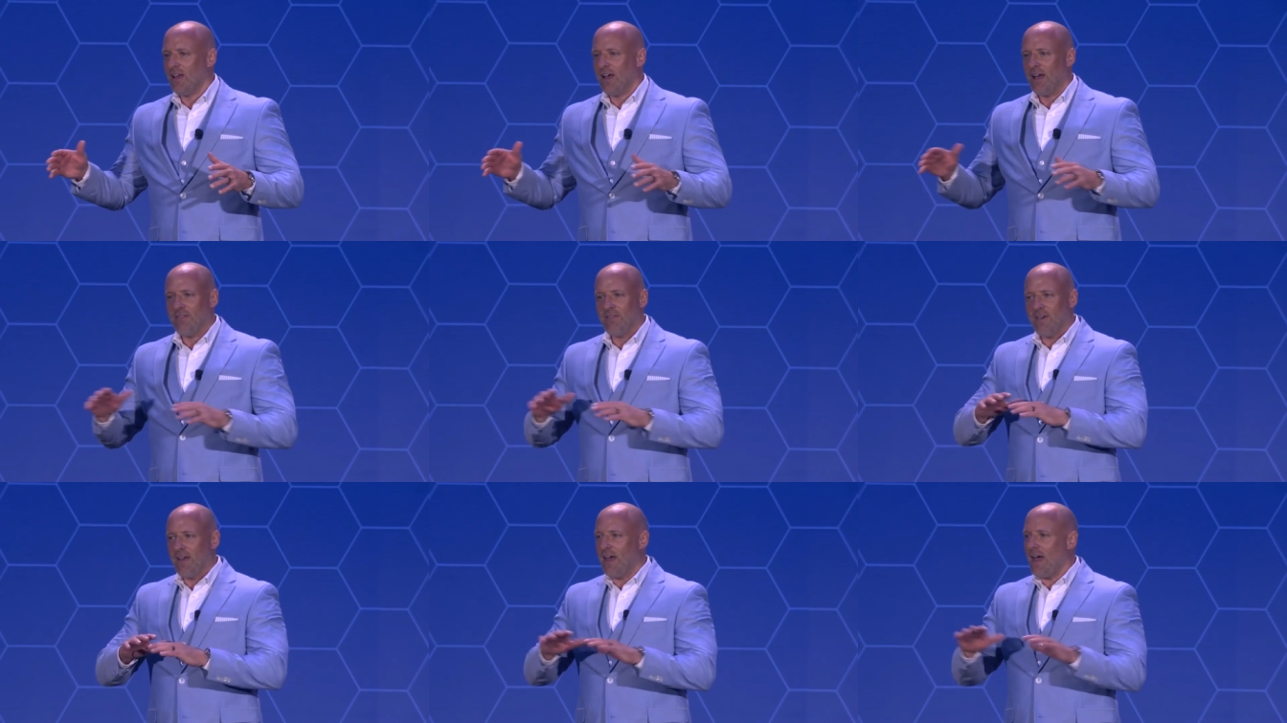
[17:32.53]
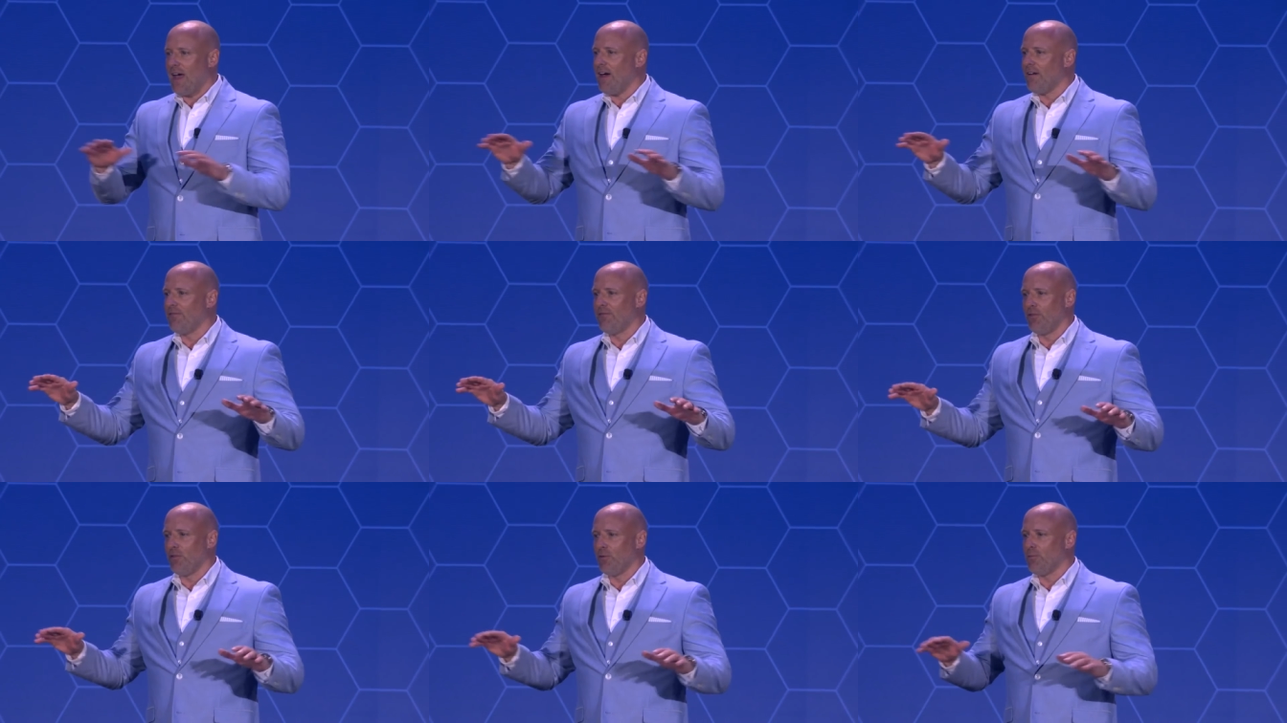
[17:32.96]
I've
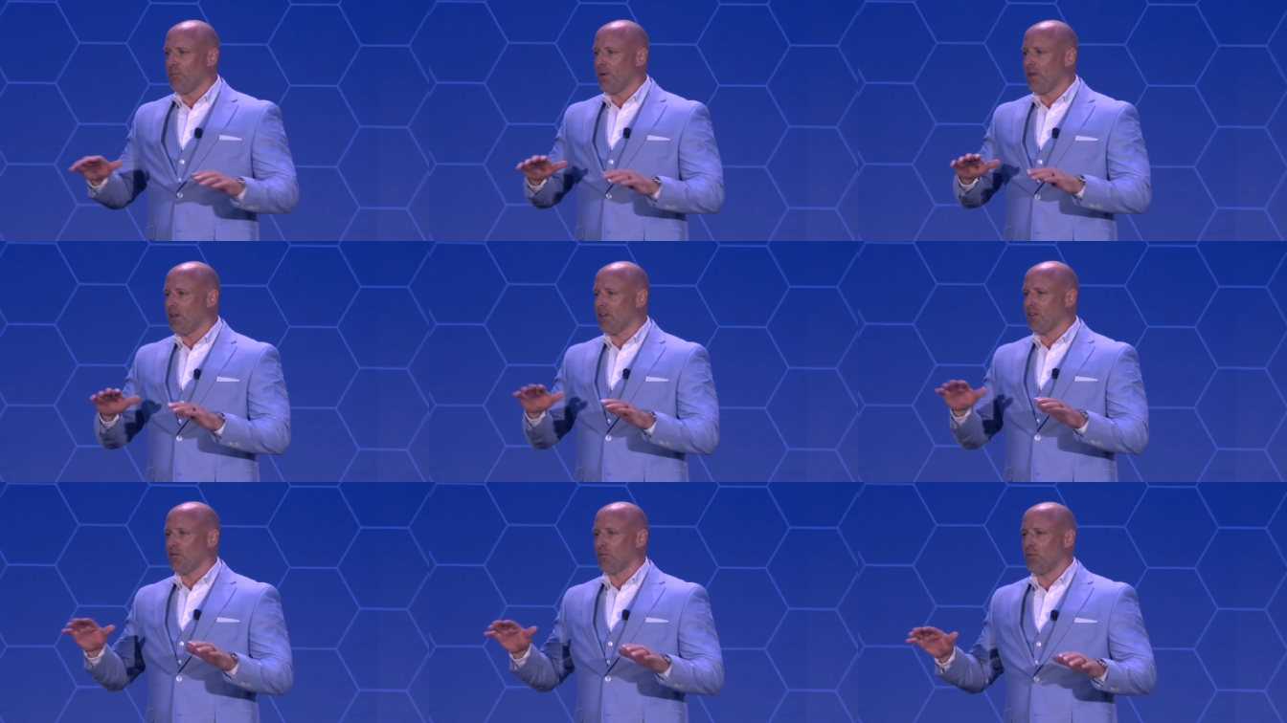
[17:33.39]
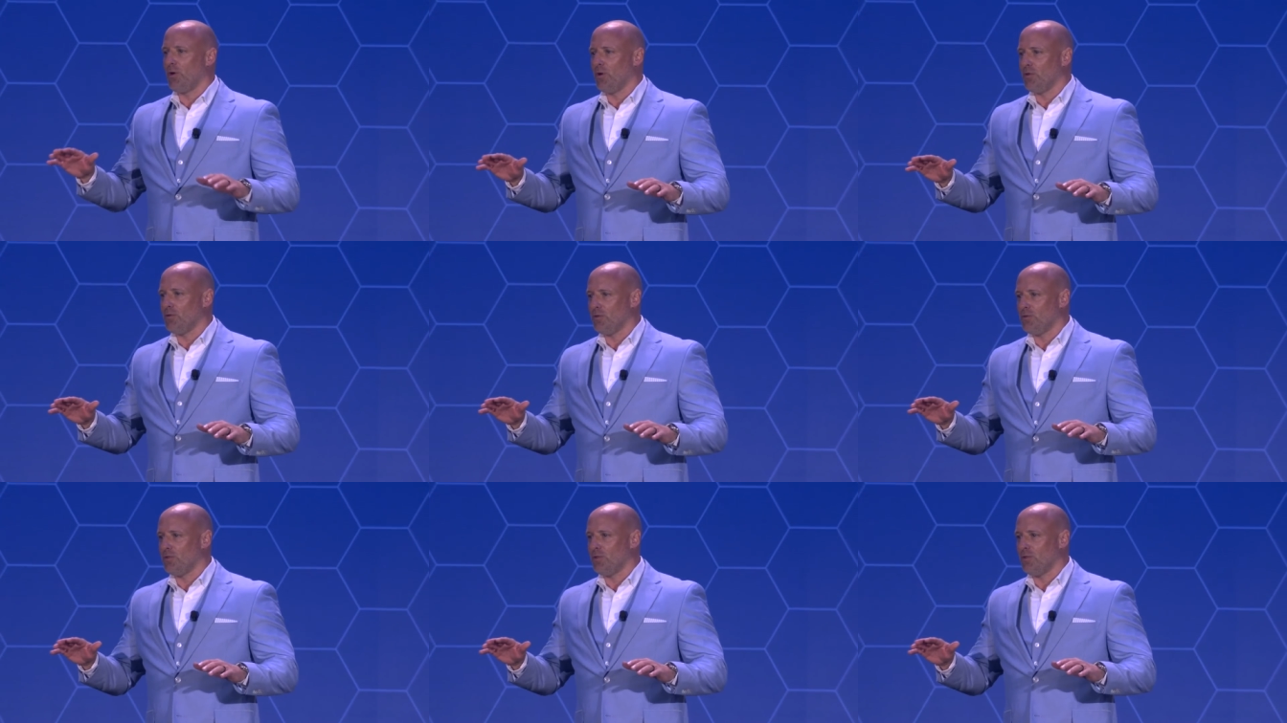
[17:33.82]
ever been
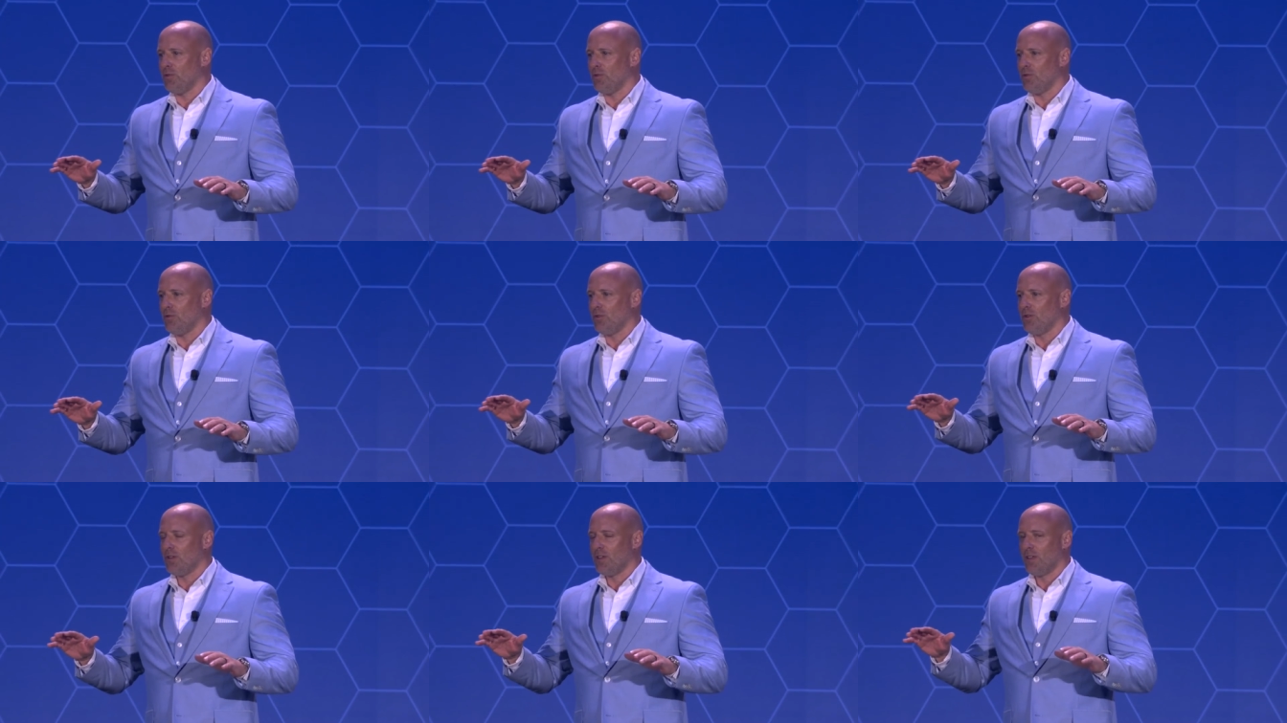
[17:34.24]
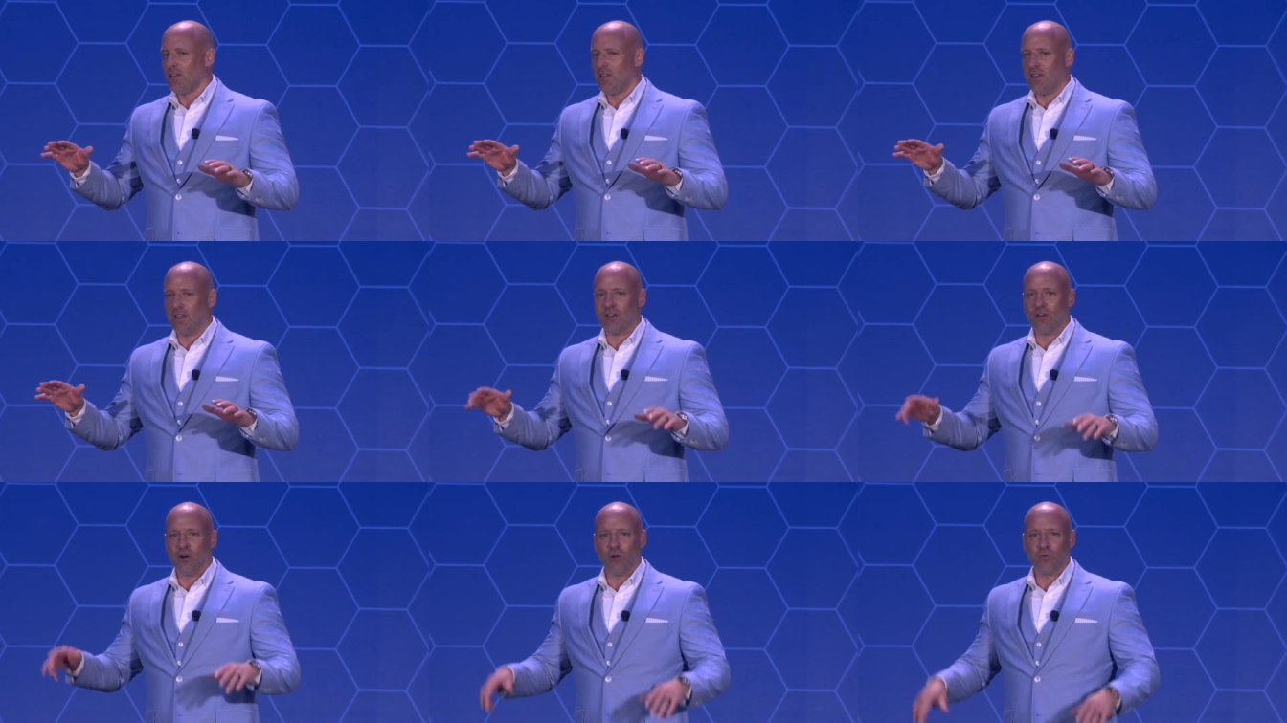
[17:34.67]
exposed to
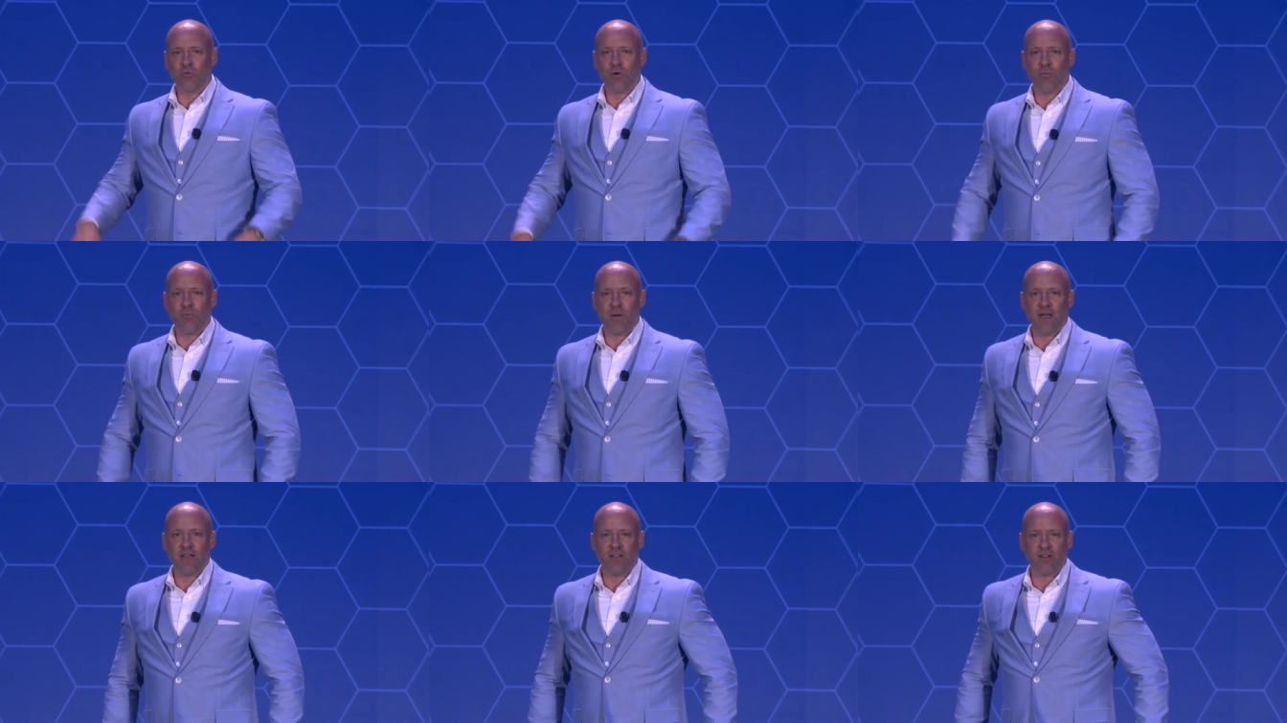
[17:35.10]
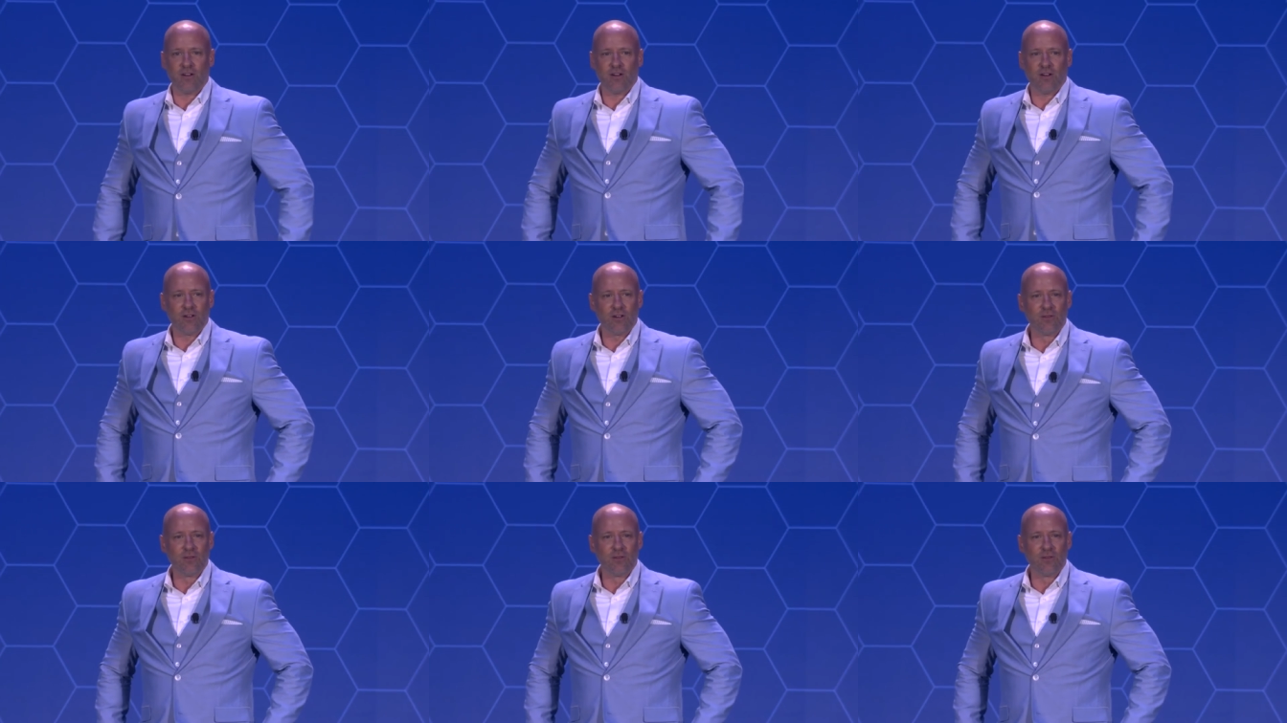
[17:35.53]
in Coldwell Banker.